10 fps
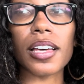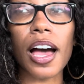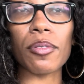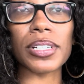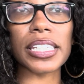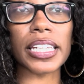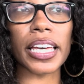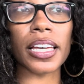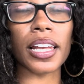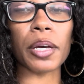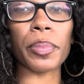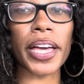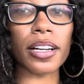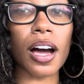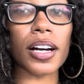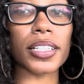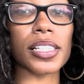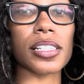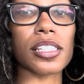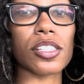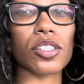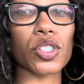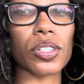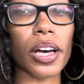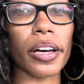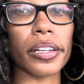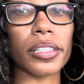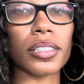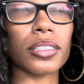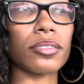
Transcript: I would say like Bangkok is 12